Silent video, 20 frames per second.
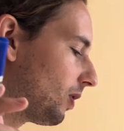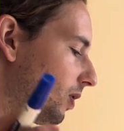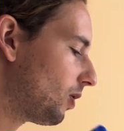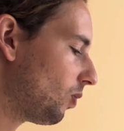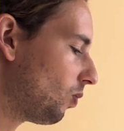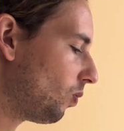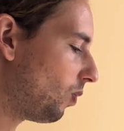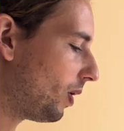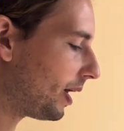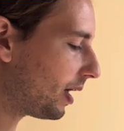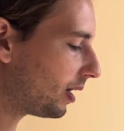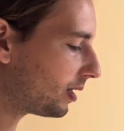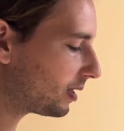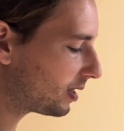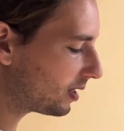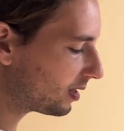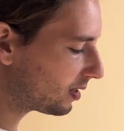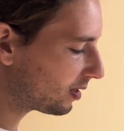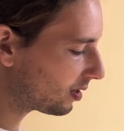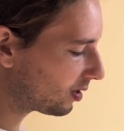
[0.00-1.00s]
What else
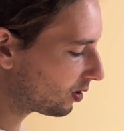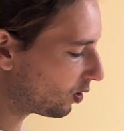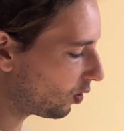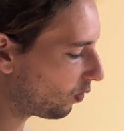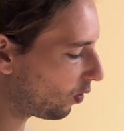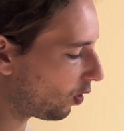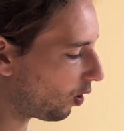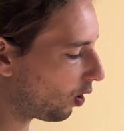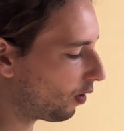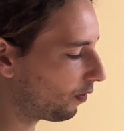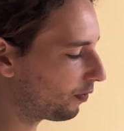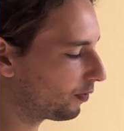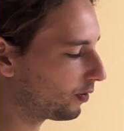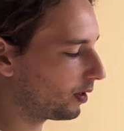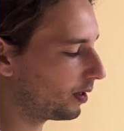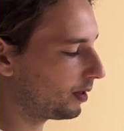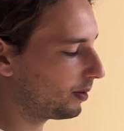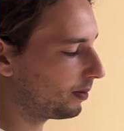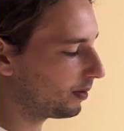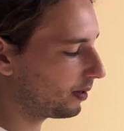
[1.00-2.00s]
is so
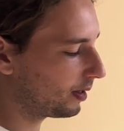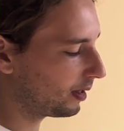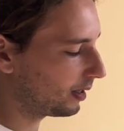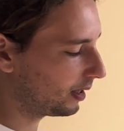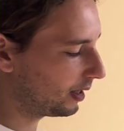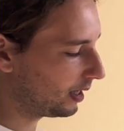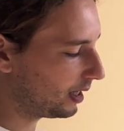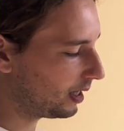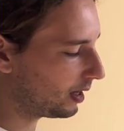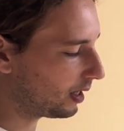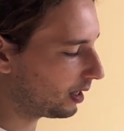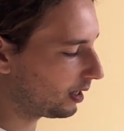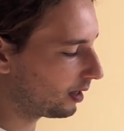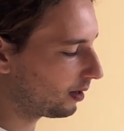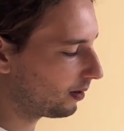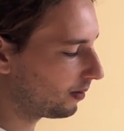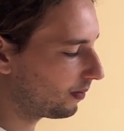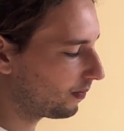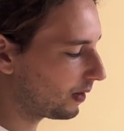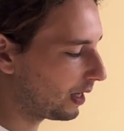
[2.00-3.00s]
often
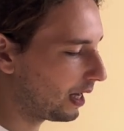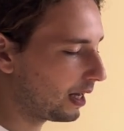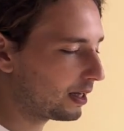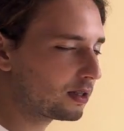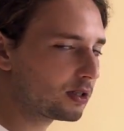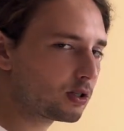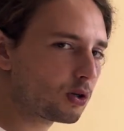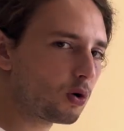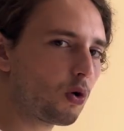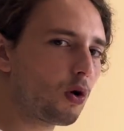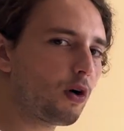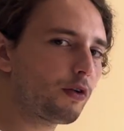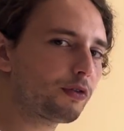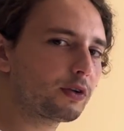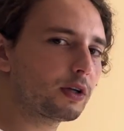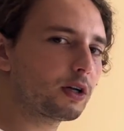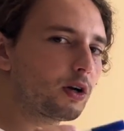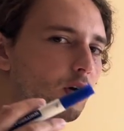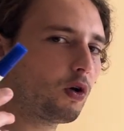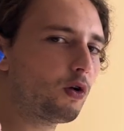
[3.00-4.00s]
needed and so
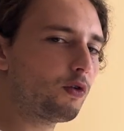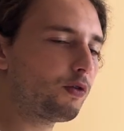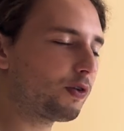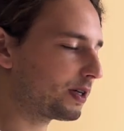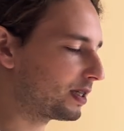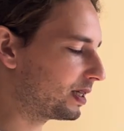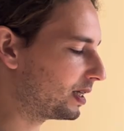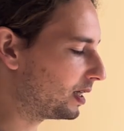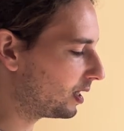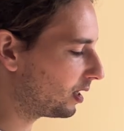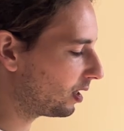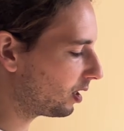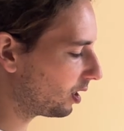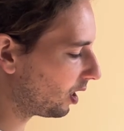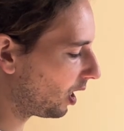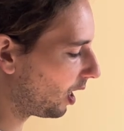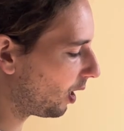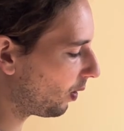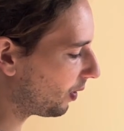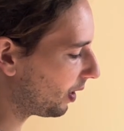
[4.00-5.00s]
often overseen in
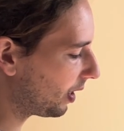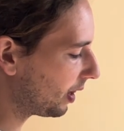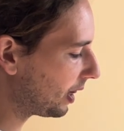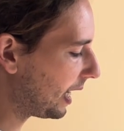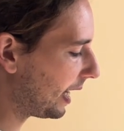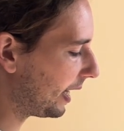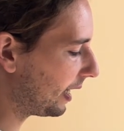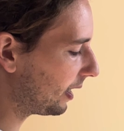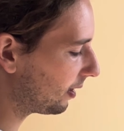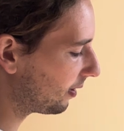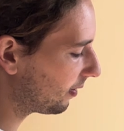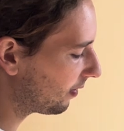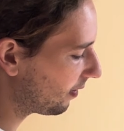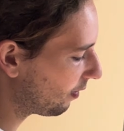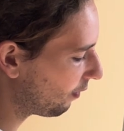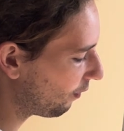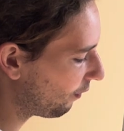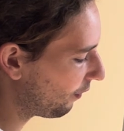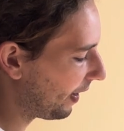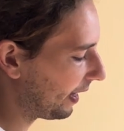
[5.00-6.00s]
our diet?
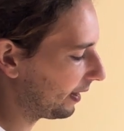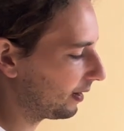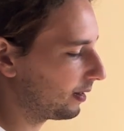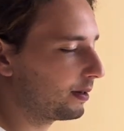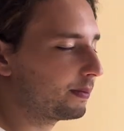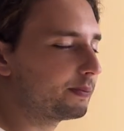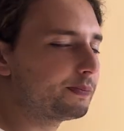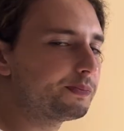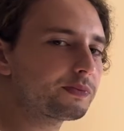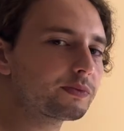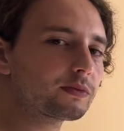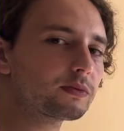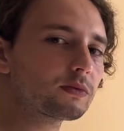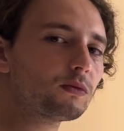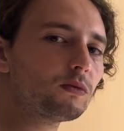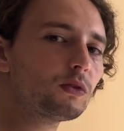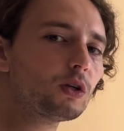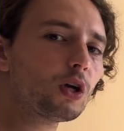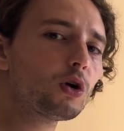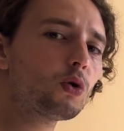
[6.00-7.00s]
Fat.
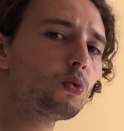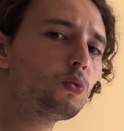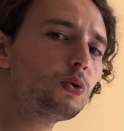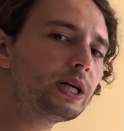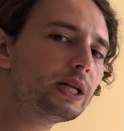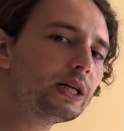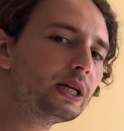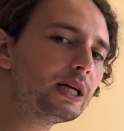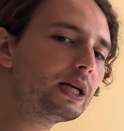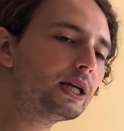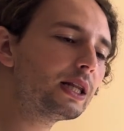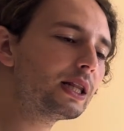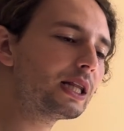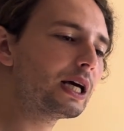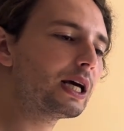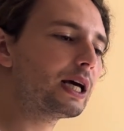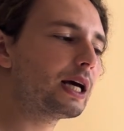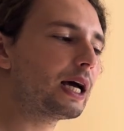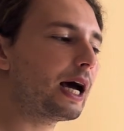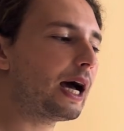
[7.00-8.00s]
We need
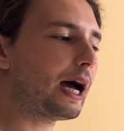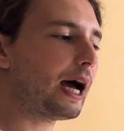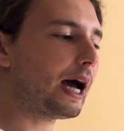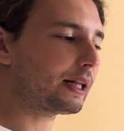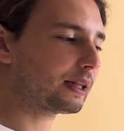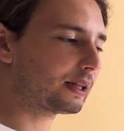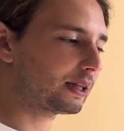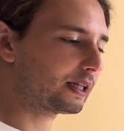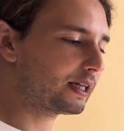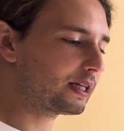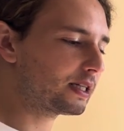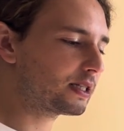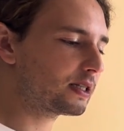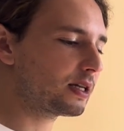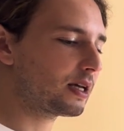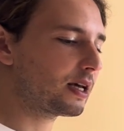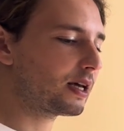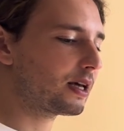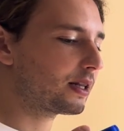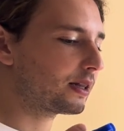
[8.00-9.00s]
at least
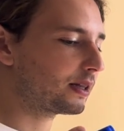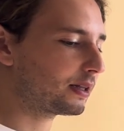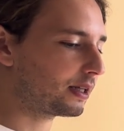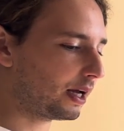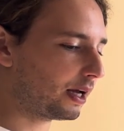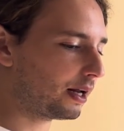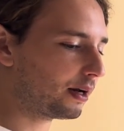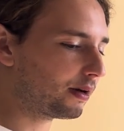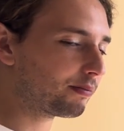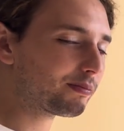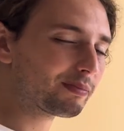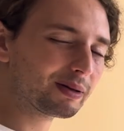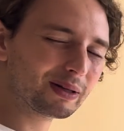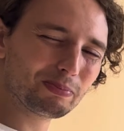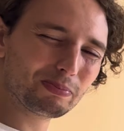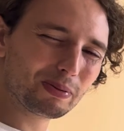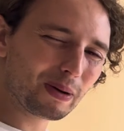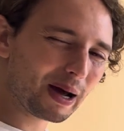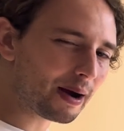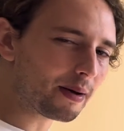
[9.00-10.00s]
the
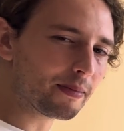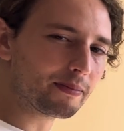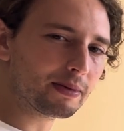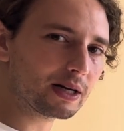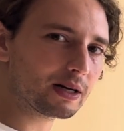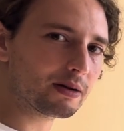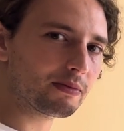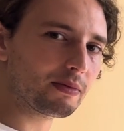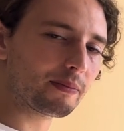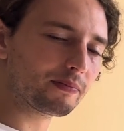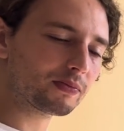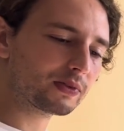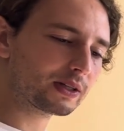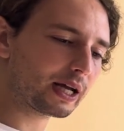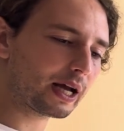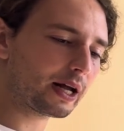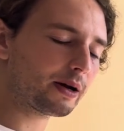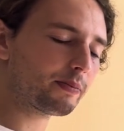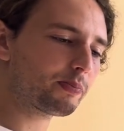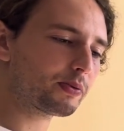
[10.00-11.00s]
bare minimum
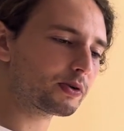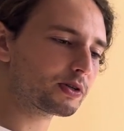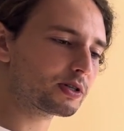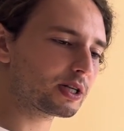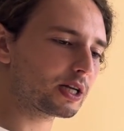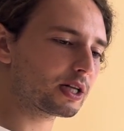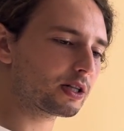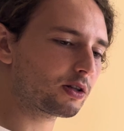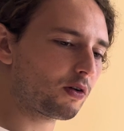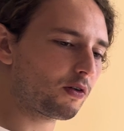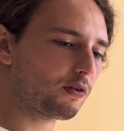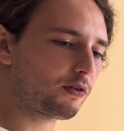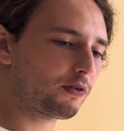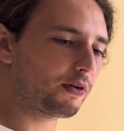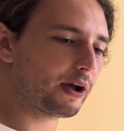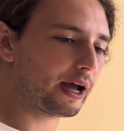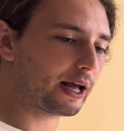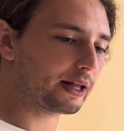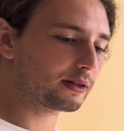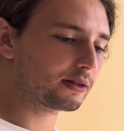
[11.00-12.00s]
10% of
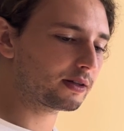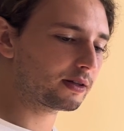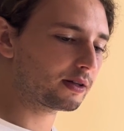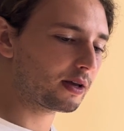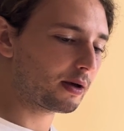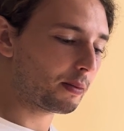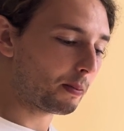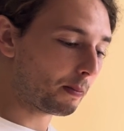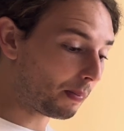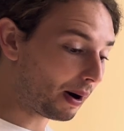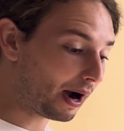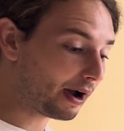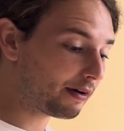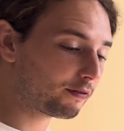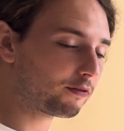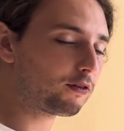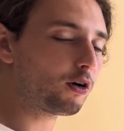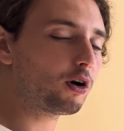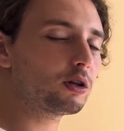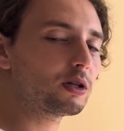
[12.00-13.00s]
fat by
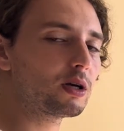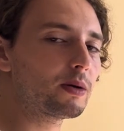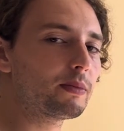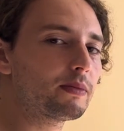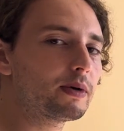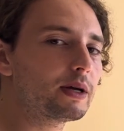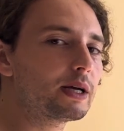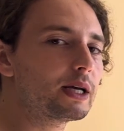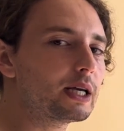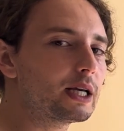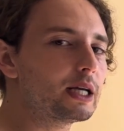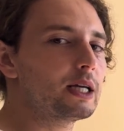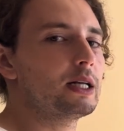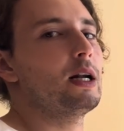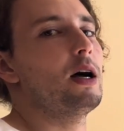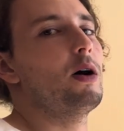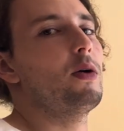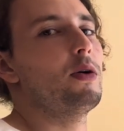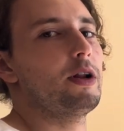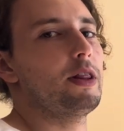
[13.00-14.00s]
volume in
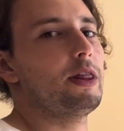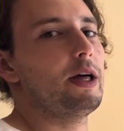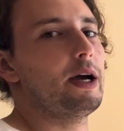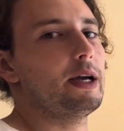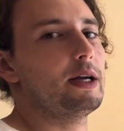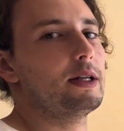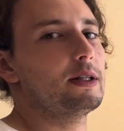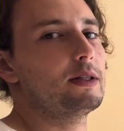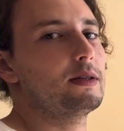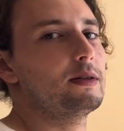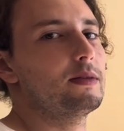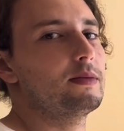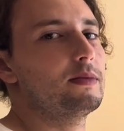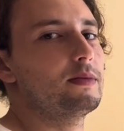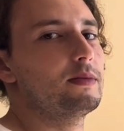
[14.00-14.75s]
our diet,